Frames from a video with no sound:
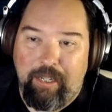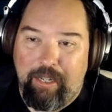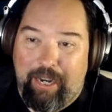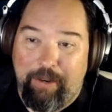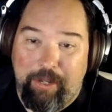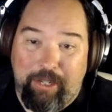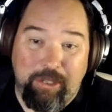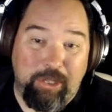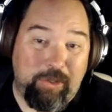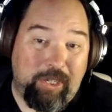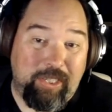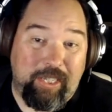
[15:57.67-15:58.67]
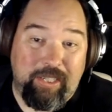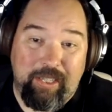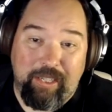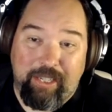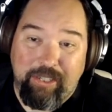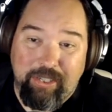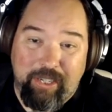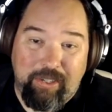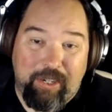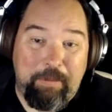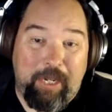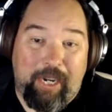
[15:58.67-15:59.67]
I would also stretch that to the
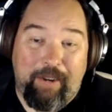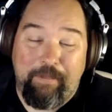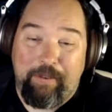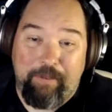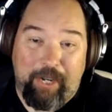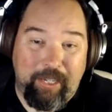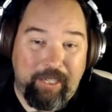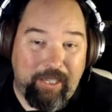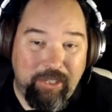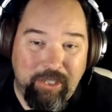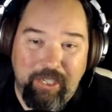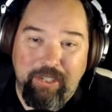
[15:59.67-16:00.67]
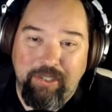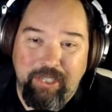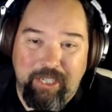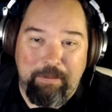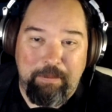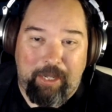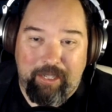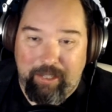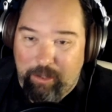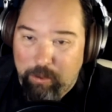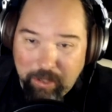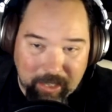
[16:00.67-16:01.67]
legislator. I mean, I've invited legislators to like,
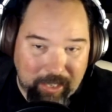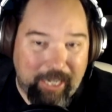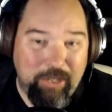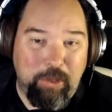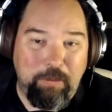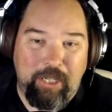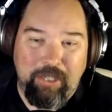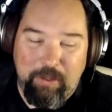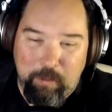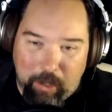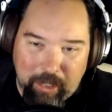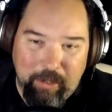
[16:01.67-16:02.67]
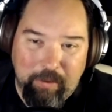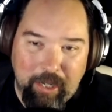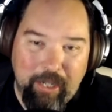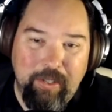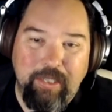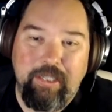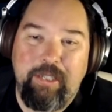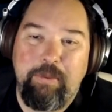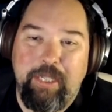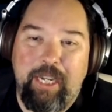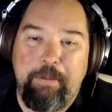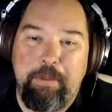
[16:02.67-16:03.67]
go into classrooms, actually walk around and see
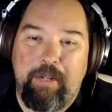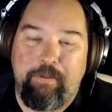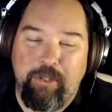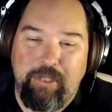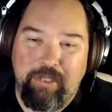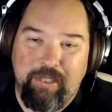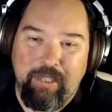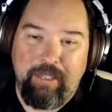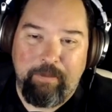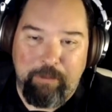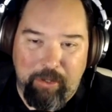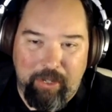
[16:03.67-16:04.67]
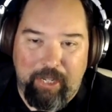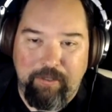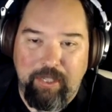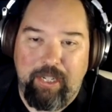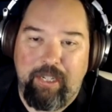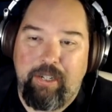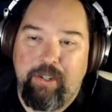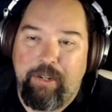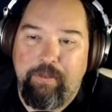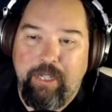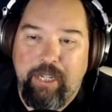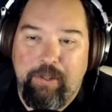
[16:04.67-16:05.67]
what's happening versus, you know, kind of sitting in your
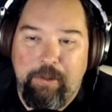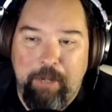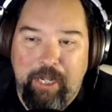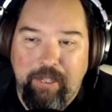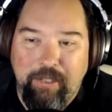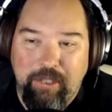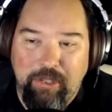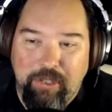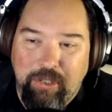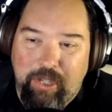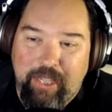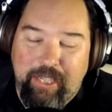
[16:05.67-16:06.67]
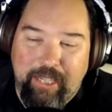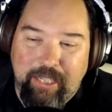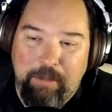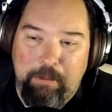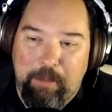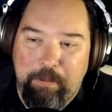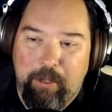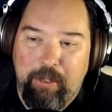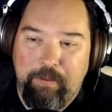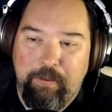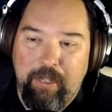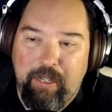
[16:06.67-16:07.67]
ivory tower and making decisions. So I think that's a big part
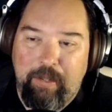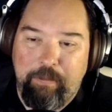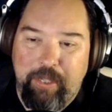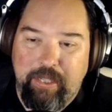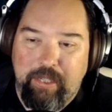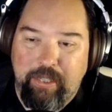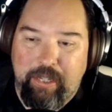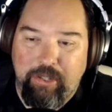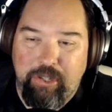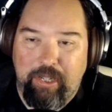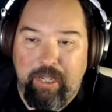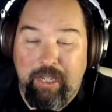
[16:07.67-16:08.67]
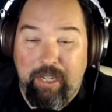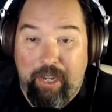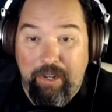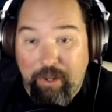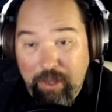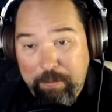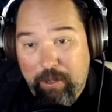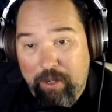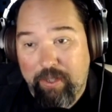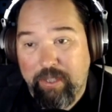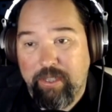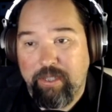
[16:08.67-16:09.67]
of this discussion. Another part
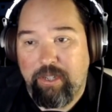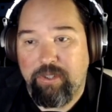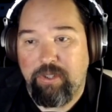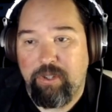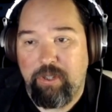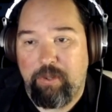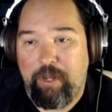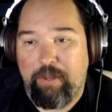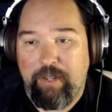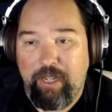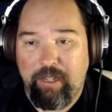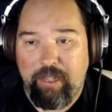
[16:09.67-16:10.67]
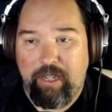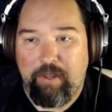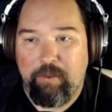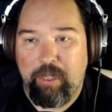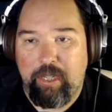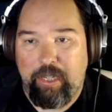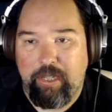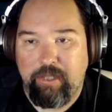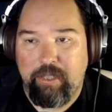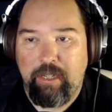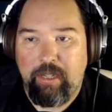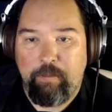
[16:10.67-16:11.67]
of this discussion too that we haven't hit on yet really
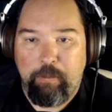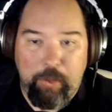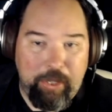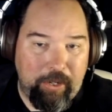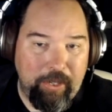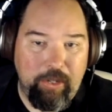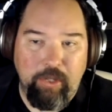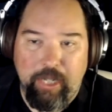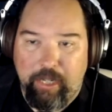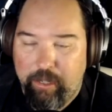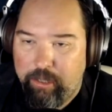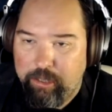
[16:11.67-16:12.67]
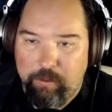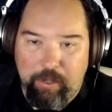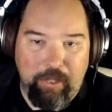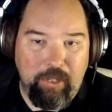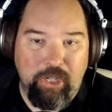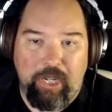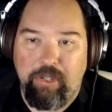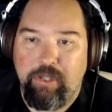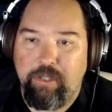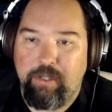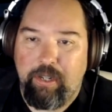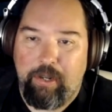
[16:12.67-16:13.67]
is with all the new technology, with all the
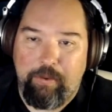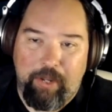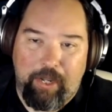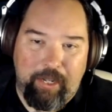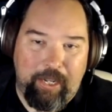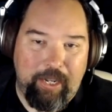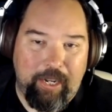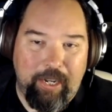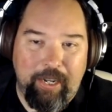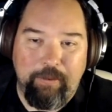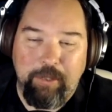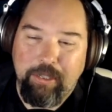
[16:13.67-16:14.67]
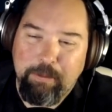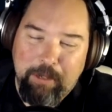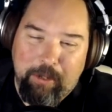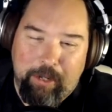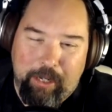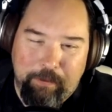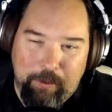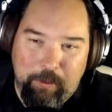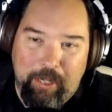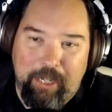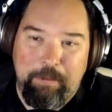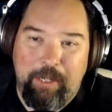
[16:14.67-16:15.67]
changes, and you know we've got AI, which has been around for a
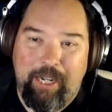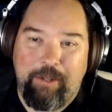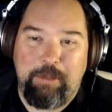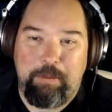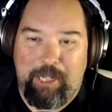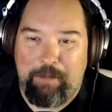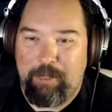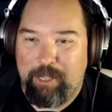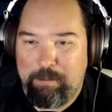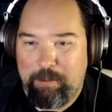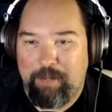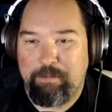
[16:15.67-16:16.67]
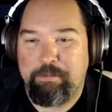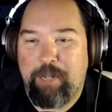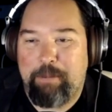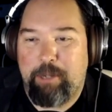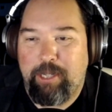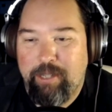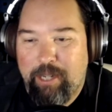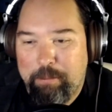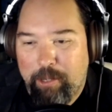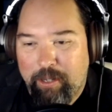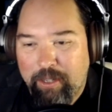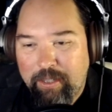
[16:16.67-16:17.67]
while, but now it's becoming this big hot button
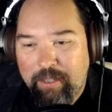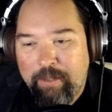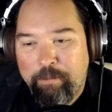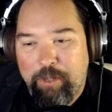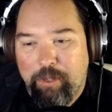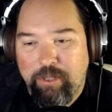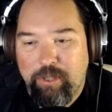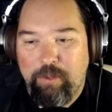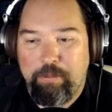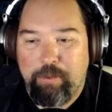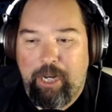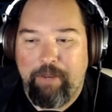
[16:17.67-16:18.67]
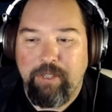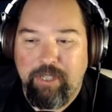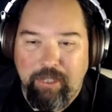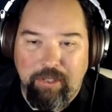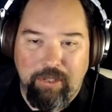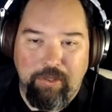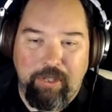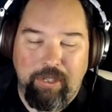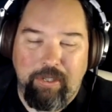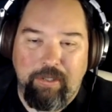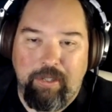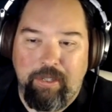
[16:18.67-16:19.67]
topic. You know, student privacy,
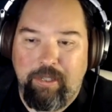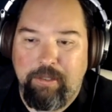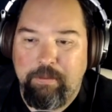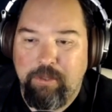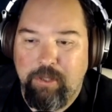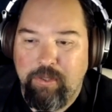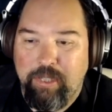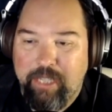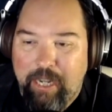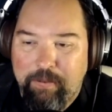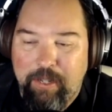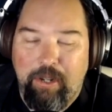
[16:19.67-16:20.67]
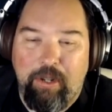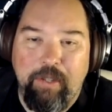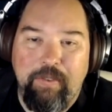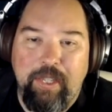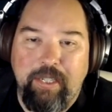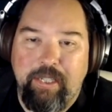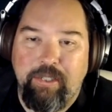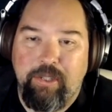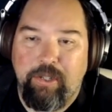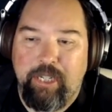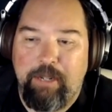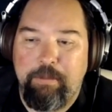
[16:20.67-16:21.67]
stu- uh, um, student safety, all of these things
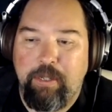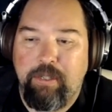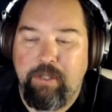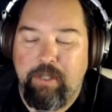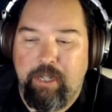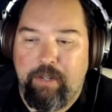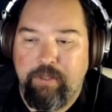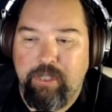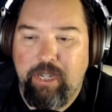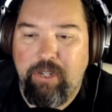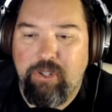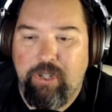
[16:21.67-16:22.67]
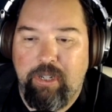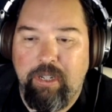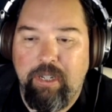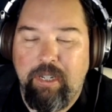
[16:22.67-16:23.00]
start to come into the conversation.